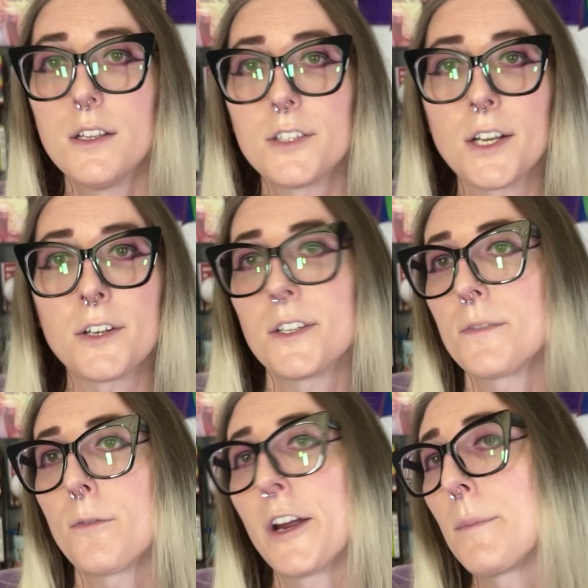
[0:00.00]
Gender
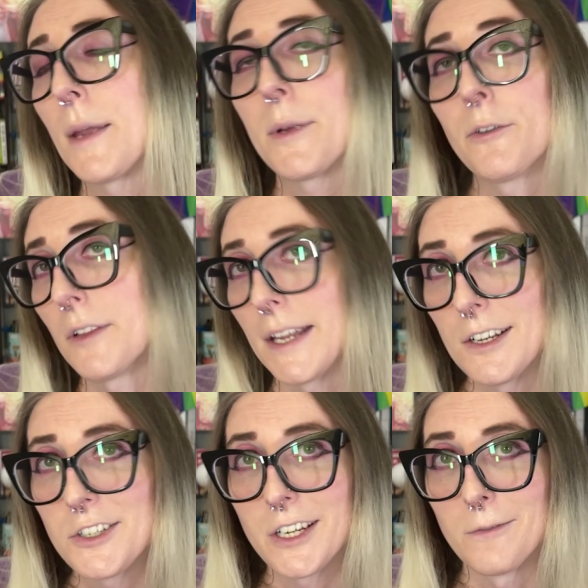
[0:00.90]
dysphoria may be
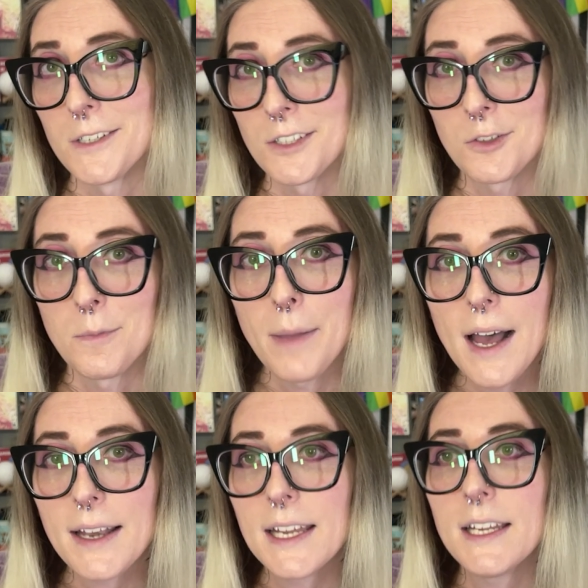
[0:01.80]
related to your physical
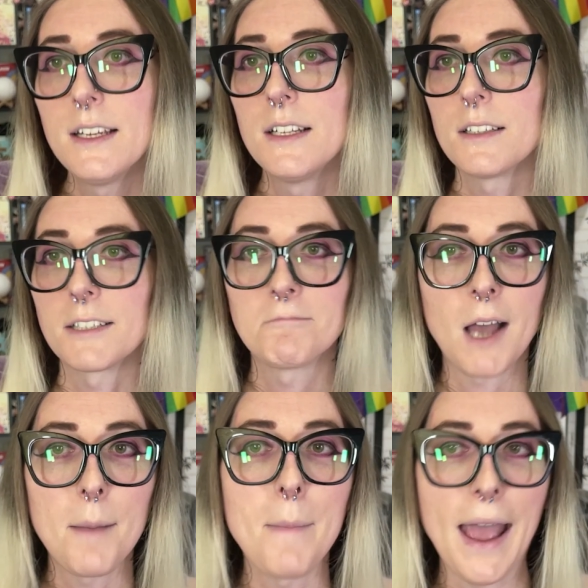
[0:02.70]
body, like
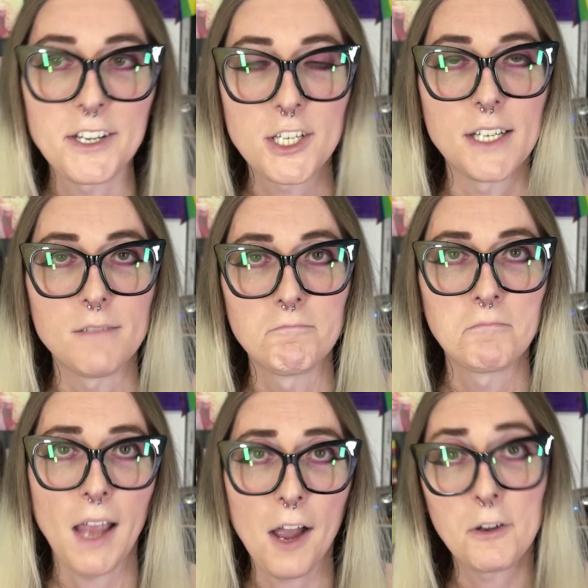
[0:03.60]
not matching
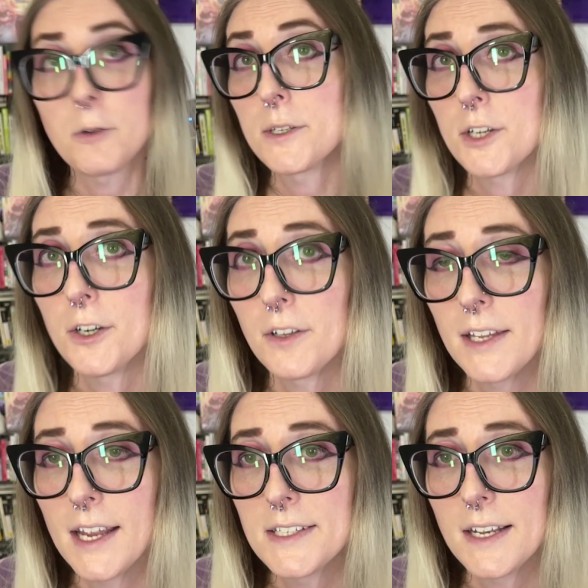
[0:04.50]
how you
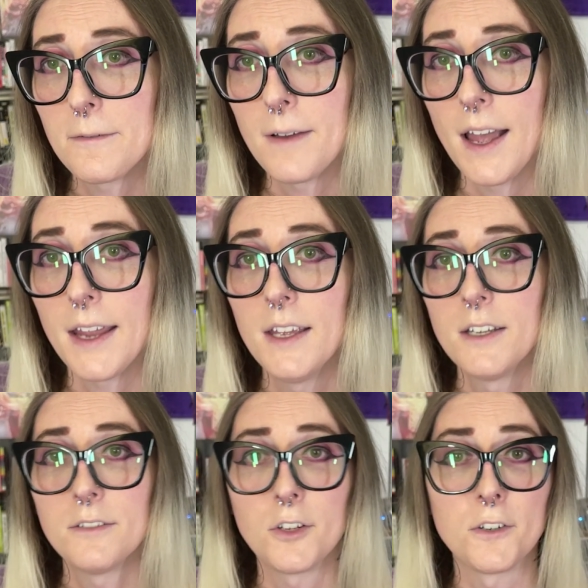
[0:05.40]
eternally identify,
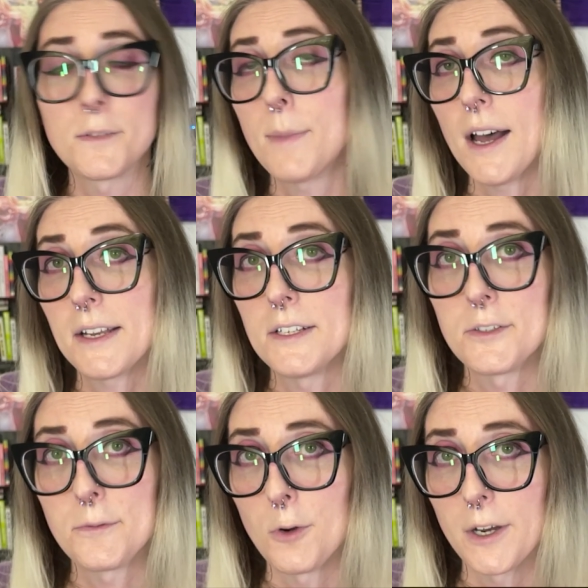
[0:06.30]
known as body
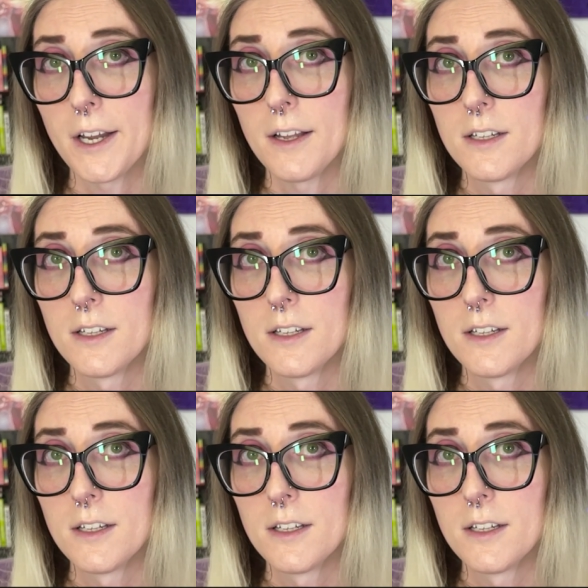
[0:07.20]
dysphoria.